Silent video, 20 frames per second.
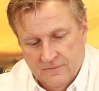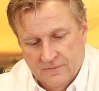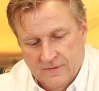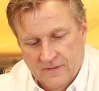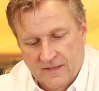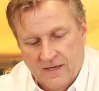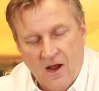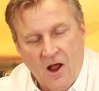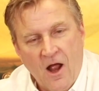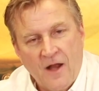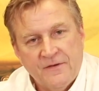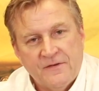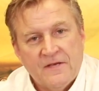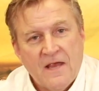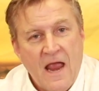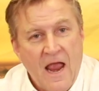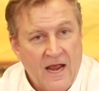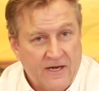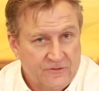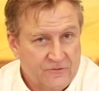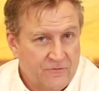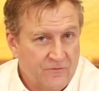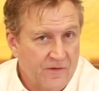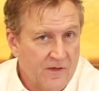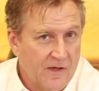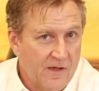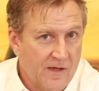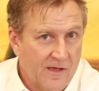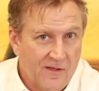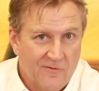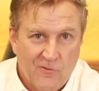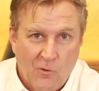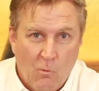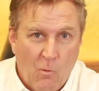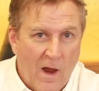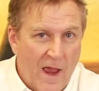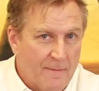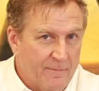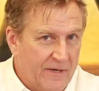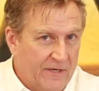it contacts the
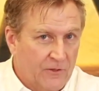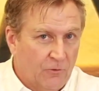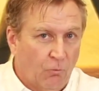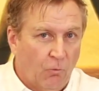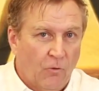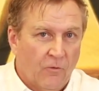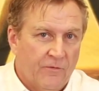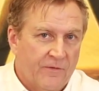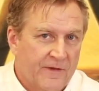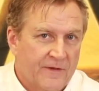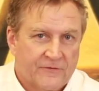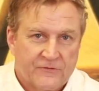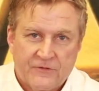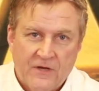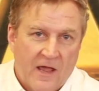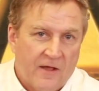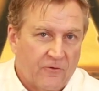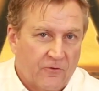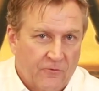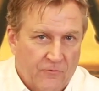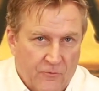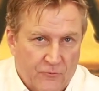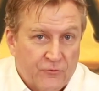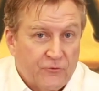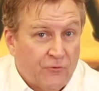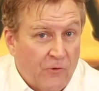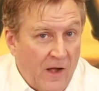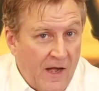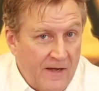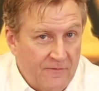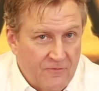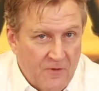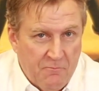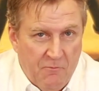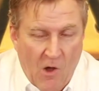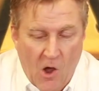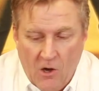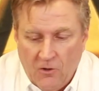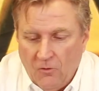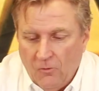webbing or the center of the restraint, the
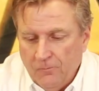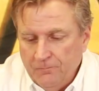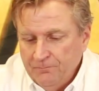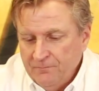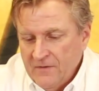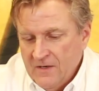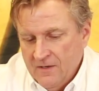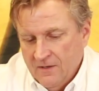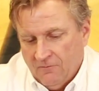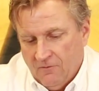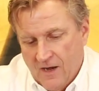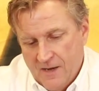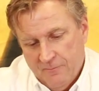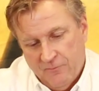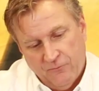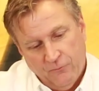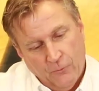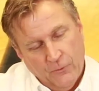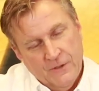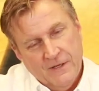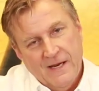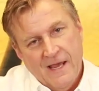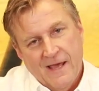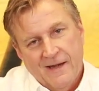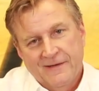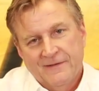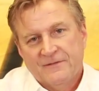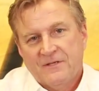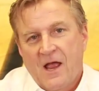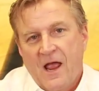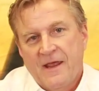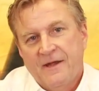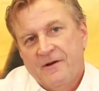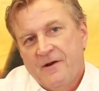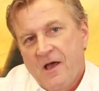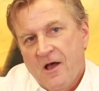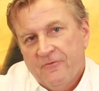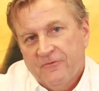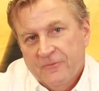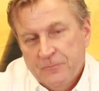buckle, right, before you get it tight
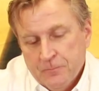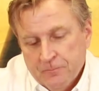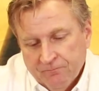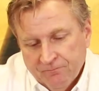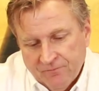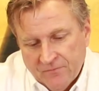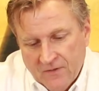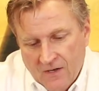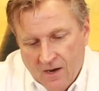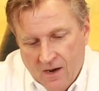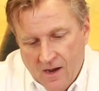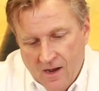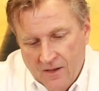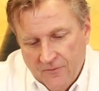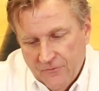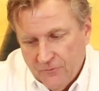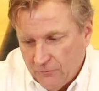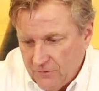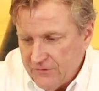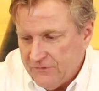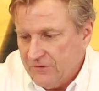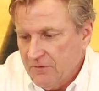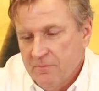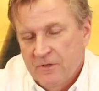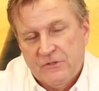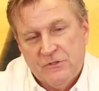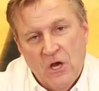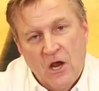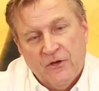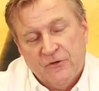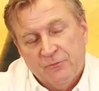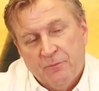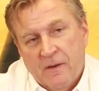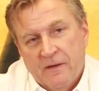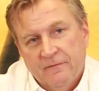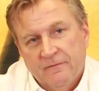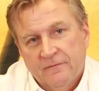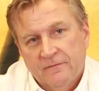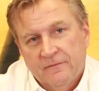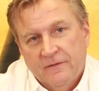enough. There is some
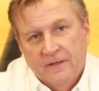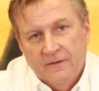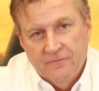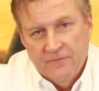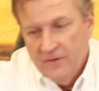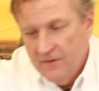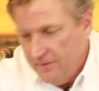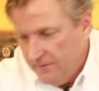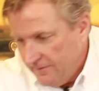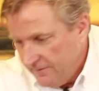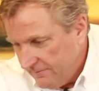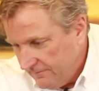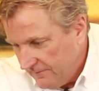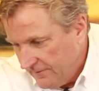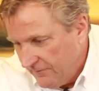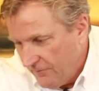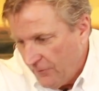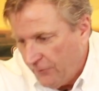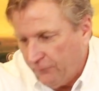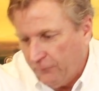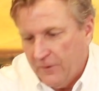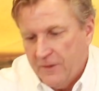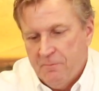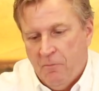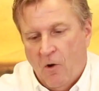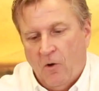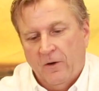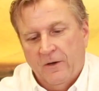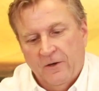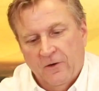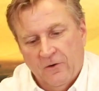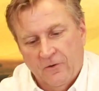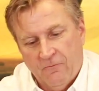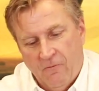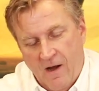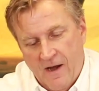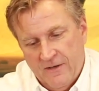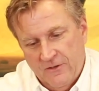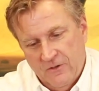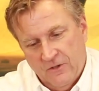adjustment in the 3-bar here,
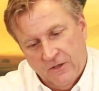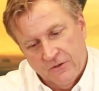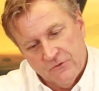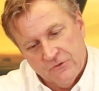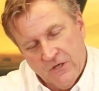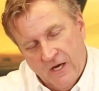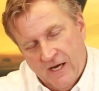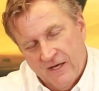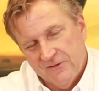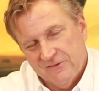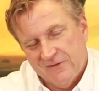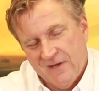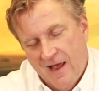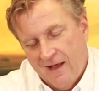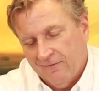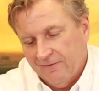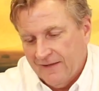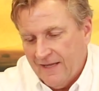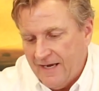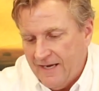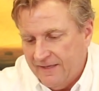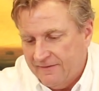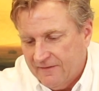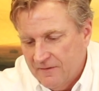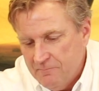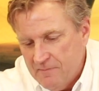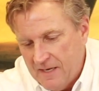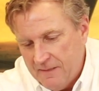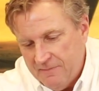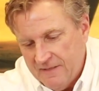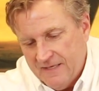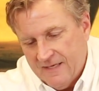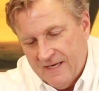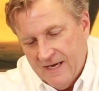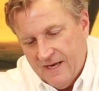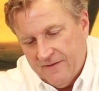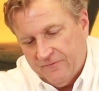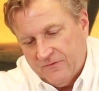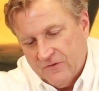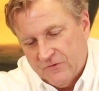right? You can change that length and maybe
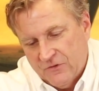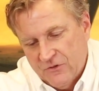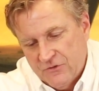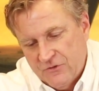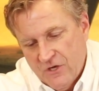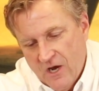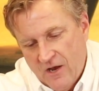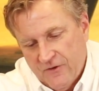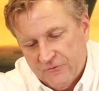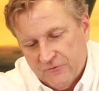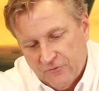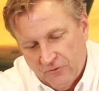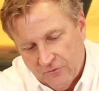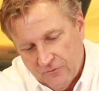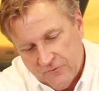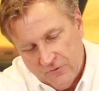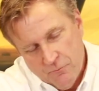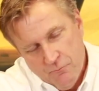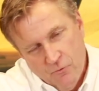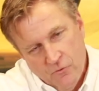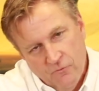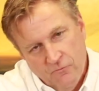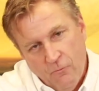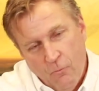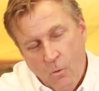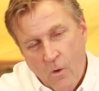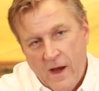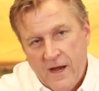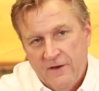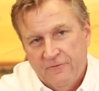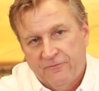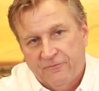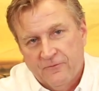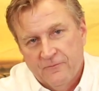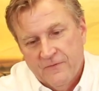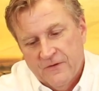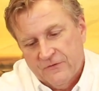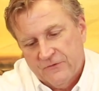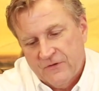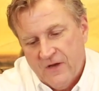get this adjuster to move away
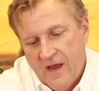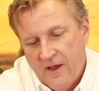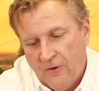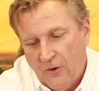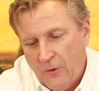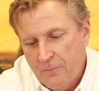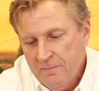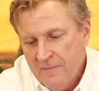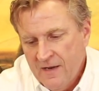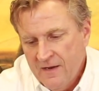from the center,